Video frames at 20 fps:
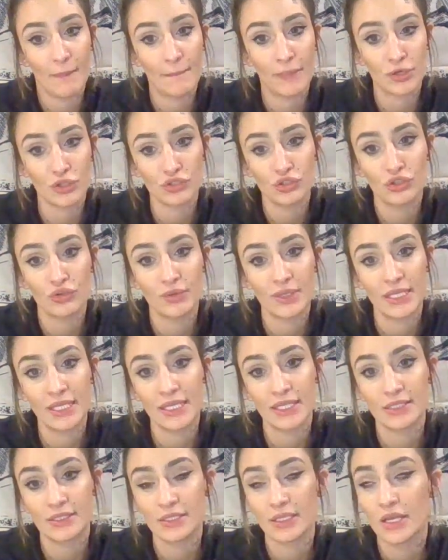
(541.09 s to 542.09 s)
personal
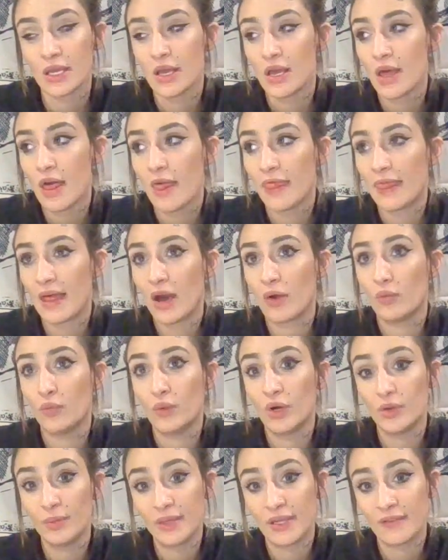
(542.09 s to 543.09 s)
readings that
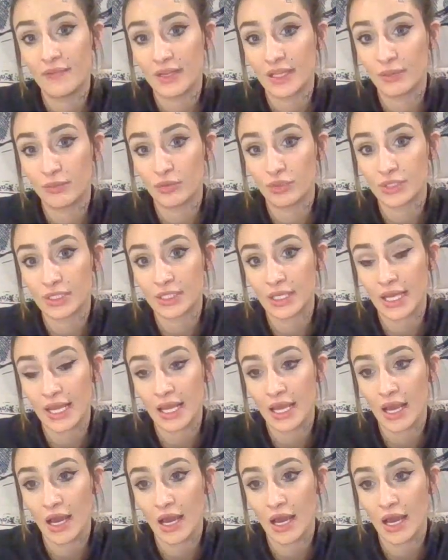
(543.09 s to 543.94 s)
will be available tonight.